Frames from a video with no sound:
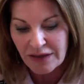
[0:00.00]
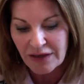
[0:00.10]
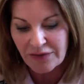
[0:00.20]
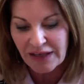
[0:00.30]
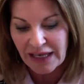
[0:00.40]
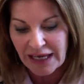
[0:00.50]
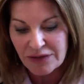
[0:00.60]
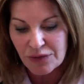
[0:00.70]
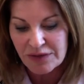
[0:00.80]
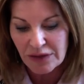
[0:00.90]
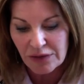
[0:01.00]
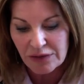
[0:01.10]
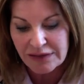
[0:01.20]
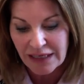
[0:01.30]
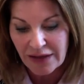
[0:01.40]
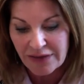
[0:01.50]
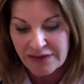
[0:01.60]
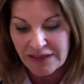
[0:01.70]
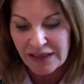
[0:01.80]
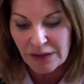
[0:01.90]
of cancer cell
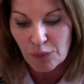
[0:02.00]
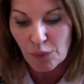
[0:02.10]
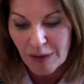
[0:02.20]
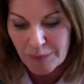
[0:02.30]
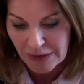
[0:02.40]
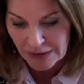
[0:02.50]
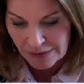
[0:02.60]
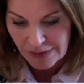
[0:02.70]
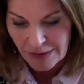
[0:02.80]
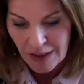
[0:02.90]
deaths in women.